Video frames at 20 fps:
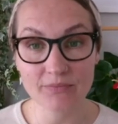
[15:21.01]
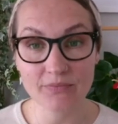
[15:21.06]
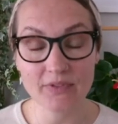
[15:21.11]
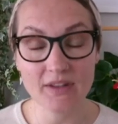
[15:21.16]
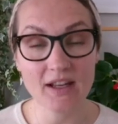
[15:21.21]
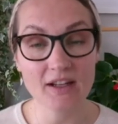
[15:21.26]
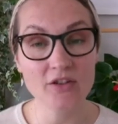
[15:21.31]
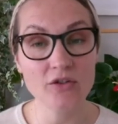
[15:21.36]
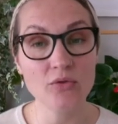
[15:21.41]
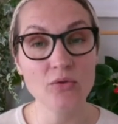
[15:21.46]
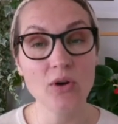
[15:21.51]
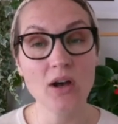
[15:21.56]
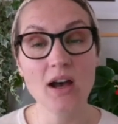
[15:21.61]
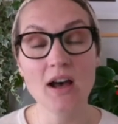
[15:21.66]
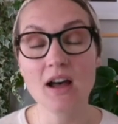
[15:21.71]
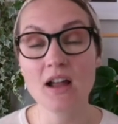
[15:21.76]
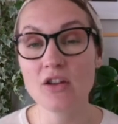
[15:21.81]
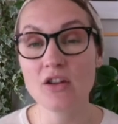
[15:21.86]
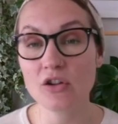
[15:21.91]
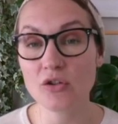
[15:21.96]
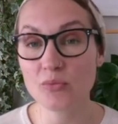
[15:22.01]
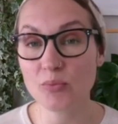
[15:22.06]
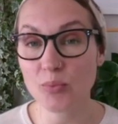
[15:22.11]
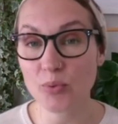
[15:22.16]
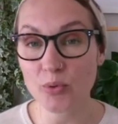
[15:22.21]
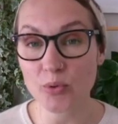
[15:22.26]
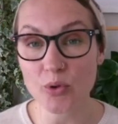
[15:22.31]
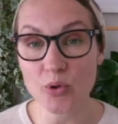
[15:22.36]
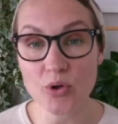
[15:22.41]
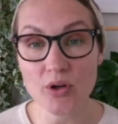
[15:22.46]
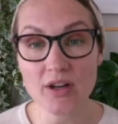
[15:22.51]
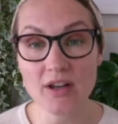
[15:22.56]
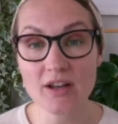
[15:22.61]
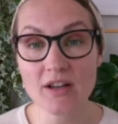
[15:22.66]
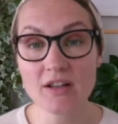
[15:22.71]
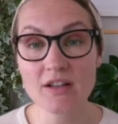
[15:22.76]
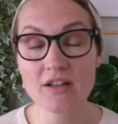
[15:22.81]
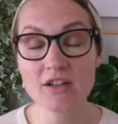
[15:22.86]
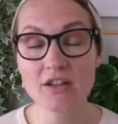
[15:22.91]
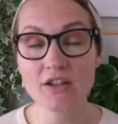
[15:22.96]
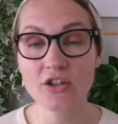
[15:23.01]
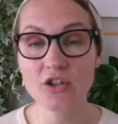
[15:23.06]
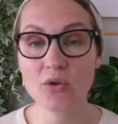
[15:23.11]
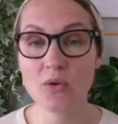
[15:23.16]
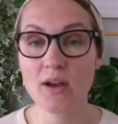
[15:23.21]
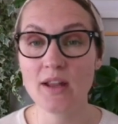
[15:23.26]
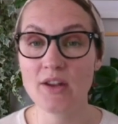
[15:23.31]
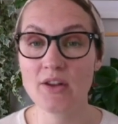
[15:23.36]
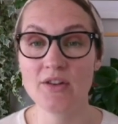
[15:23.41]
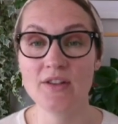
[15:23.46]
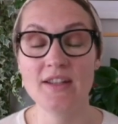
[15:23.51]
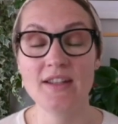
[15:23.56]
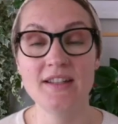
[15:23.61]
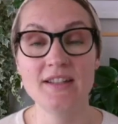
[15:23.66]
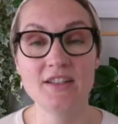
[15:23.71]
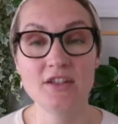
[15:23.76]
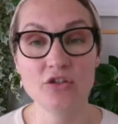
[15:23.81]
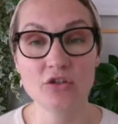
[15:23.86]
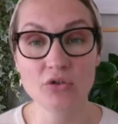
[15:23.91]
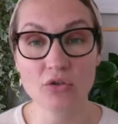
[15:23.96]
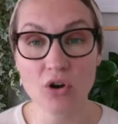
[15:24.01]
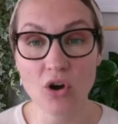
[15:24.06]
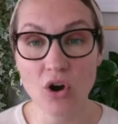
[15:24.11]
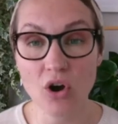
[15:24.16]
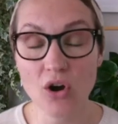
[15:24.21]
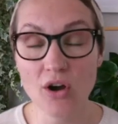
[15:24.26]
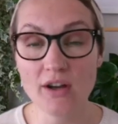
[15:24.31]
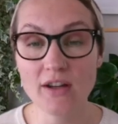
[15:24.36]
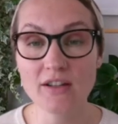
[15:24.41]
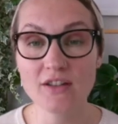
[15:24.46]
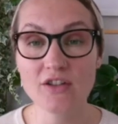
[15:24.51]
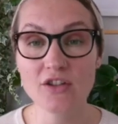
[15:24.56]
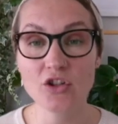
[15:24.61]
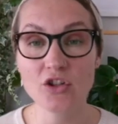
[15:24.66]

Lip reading: that you are not broken, you are not destroyed,